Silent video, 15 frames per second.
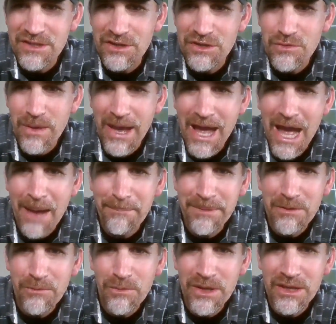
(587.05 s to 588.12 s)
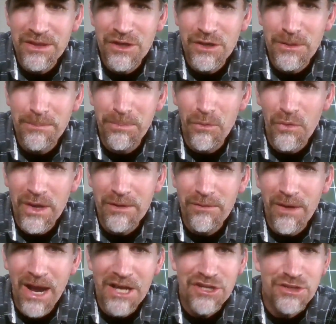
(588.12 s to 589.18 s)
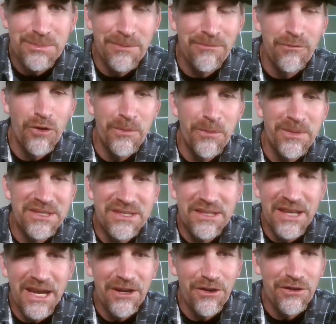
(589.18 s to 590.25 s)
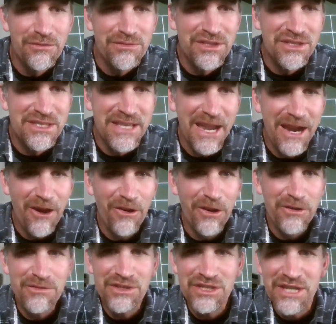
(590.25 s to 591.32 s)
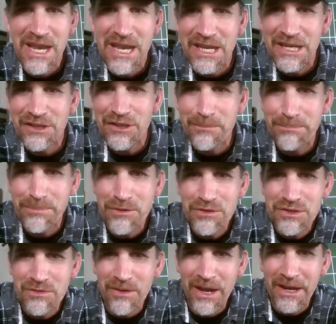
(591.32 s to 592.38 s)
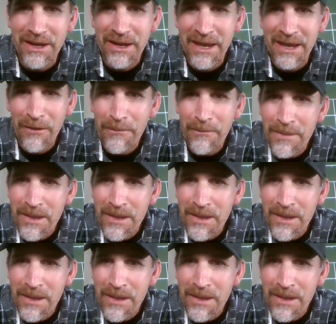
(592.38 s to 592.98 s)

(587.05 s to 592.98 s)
Are you happy with your boy Rogers' performance tonight? Are you scared? Are you shaking in your boots right now?